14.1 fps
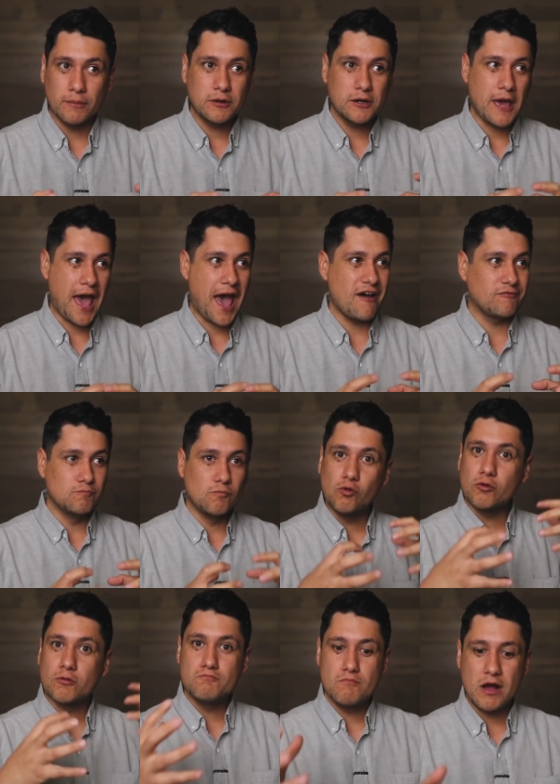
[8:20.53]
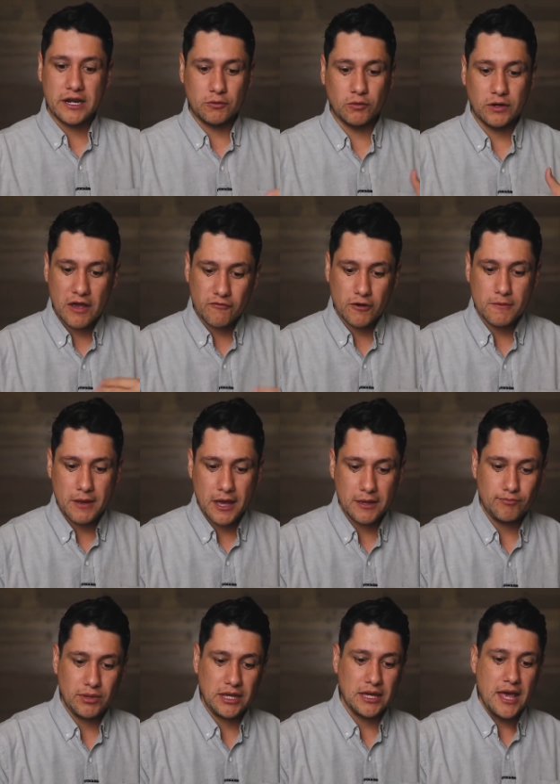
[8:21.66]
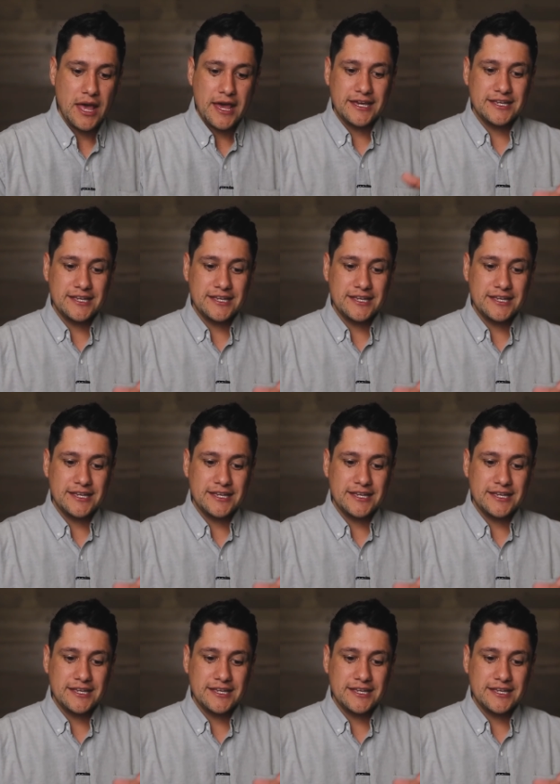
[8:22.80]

I'm going to have more money, whatever it might be.